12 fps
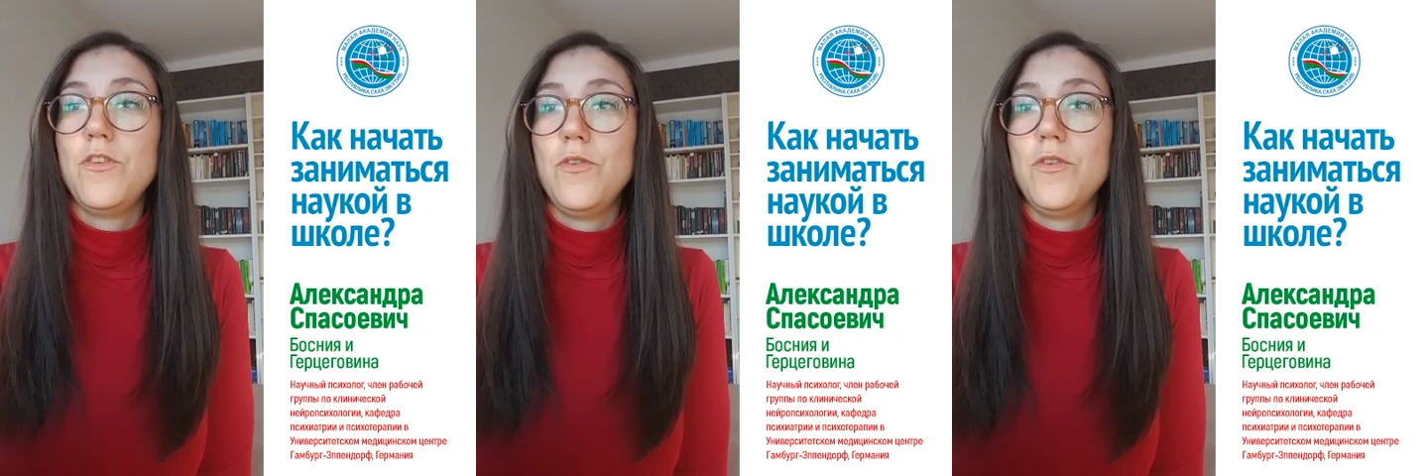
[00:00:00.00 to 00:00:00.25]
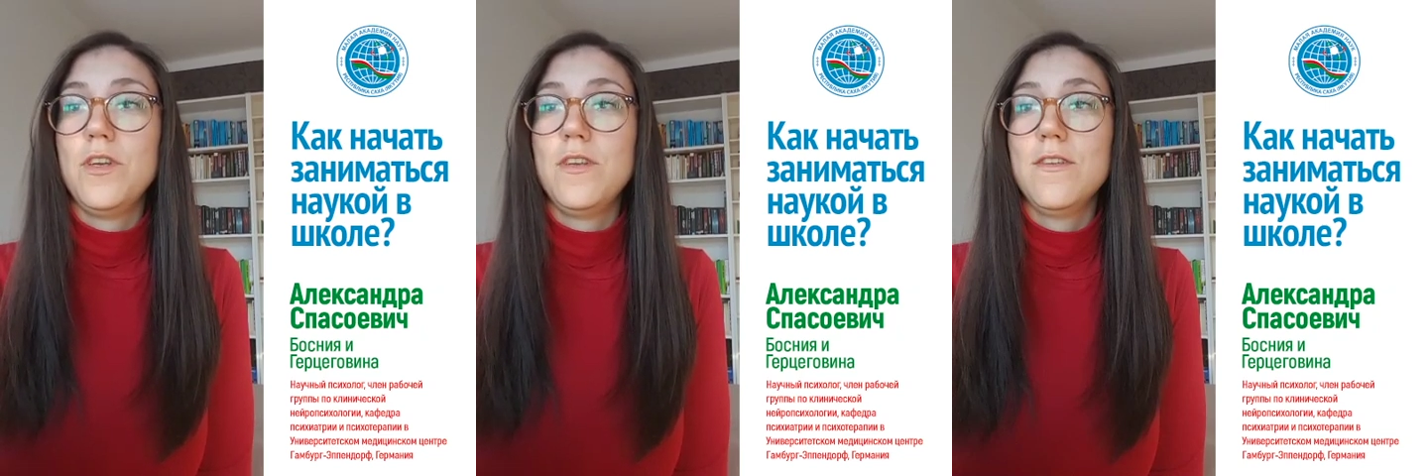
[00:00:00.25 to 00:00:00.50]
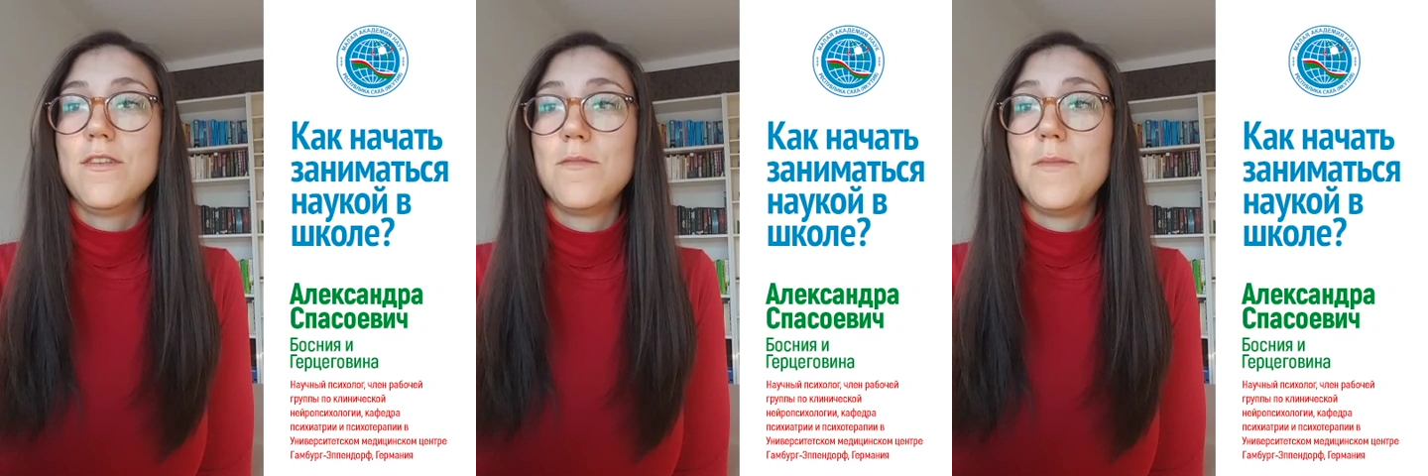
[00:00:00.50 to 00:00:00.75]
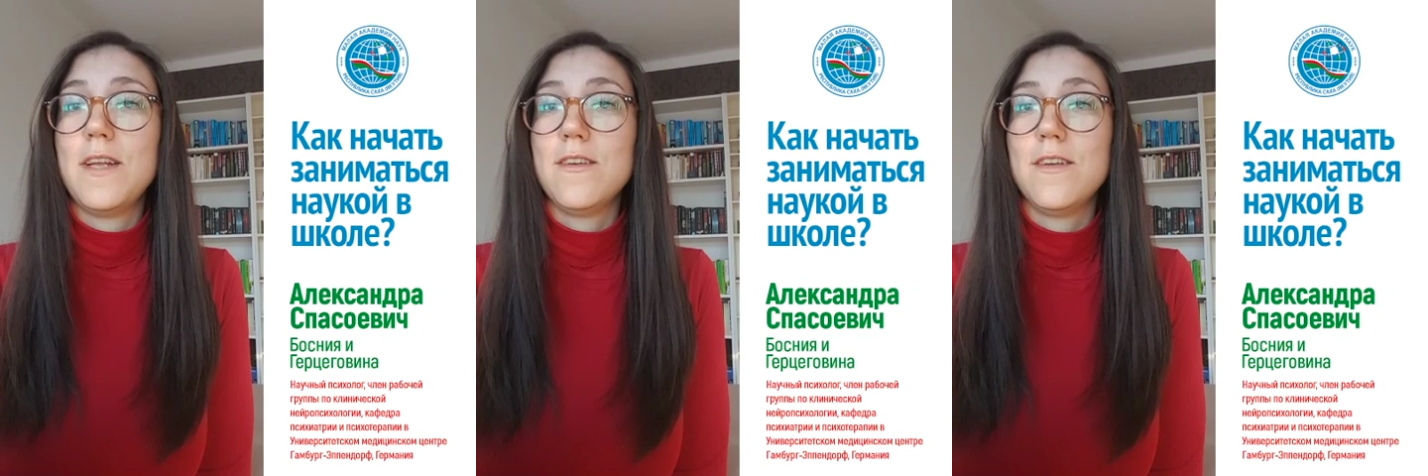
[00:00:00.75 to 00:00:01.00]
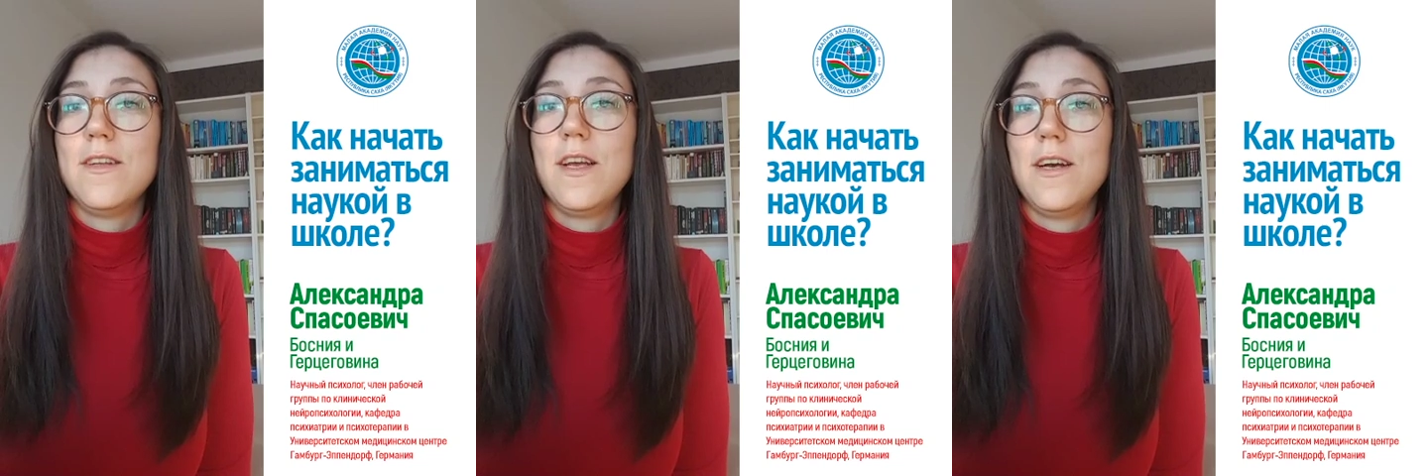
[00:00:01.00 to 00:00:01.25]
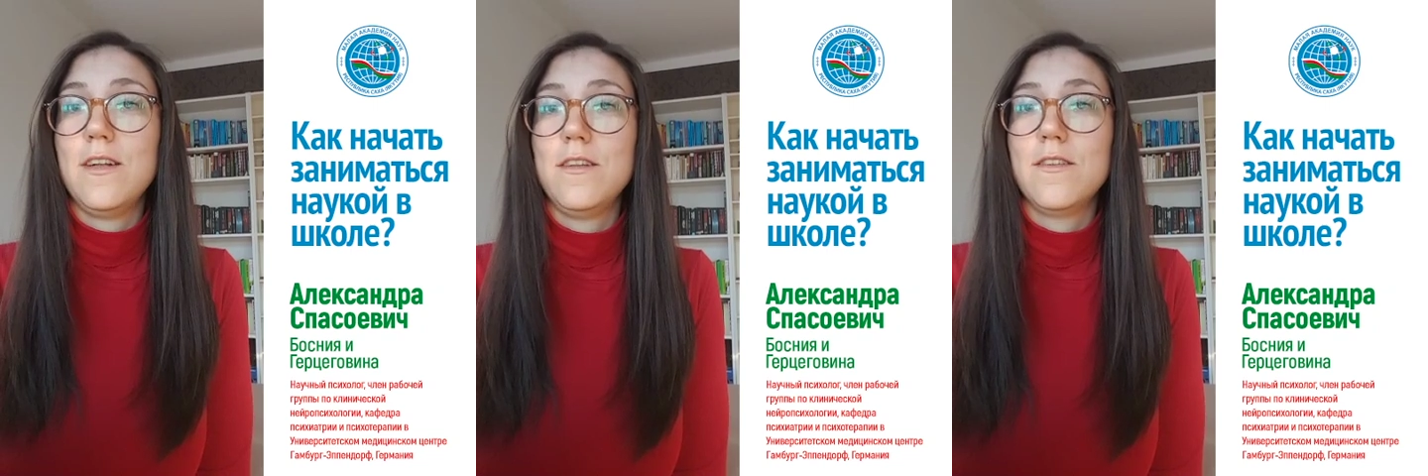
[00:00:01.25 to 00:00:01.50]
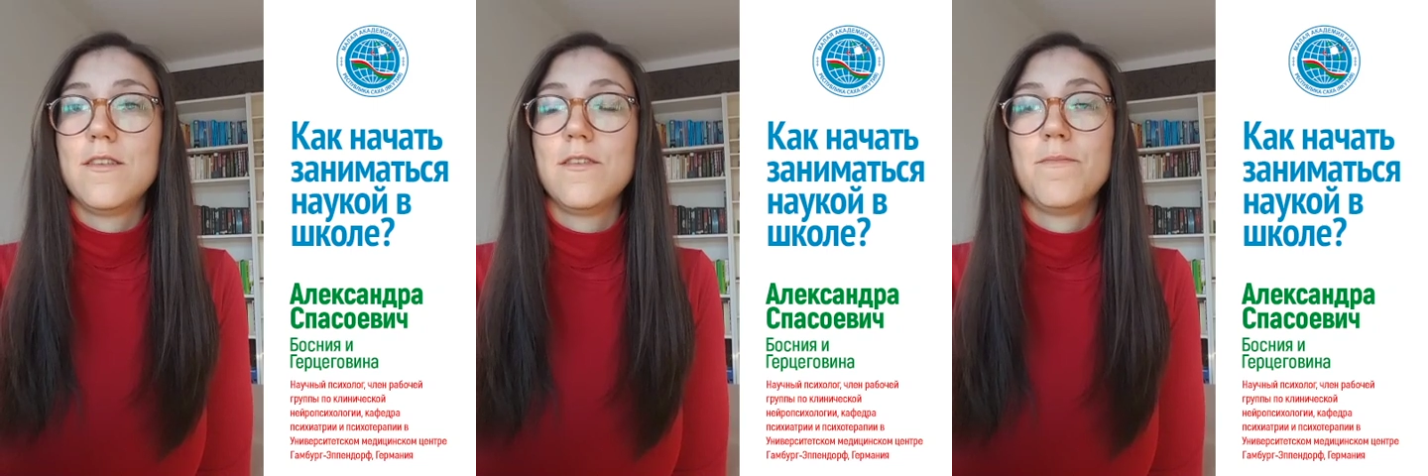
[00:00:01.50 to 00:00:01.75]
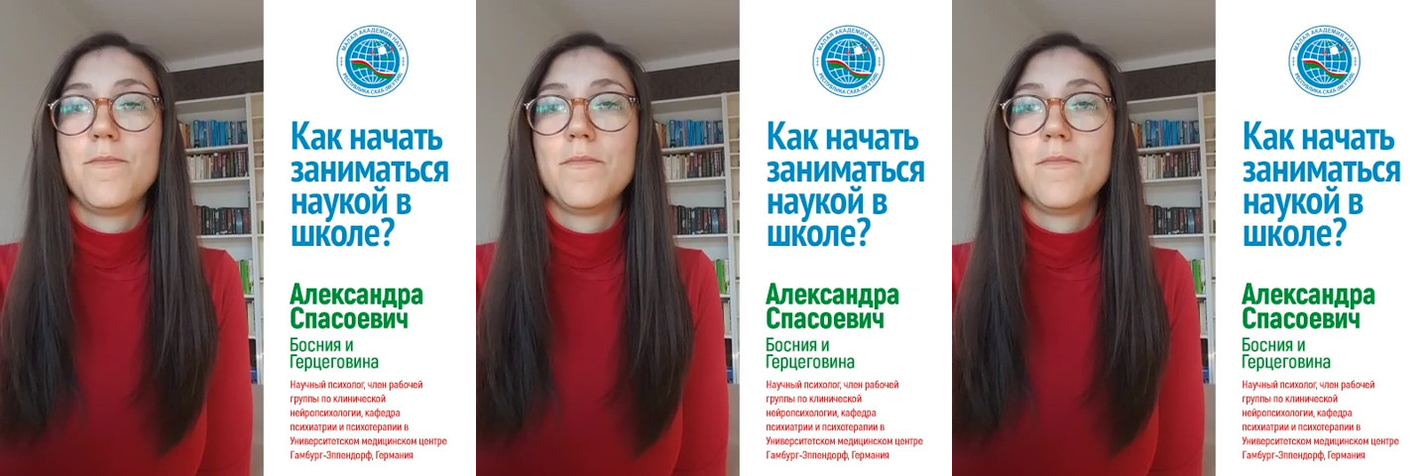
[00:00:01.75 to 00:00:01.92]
students' mental health.